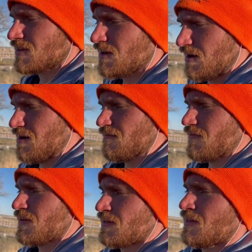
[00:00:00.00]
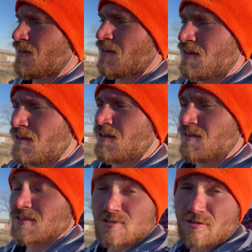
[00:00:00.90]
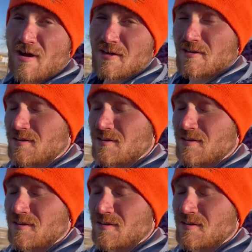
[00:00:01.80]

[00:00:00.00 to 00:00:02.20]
of this thru hike.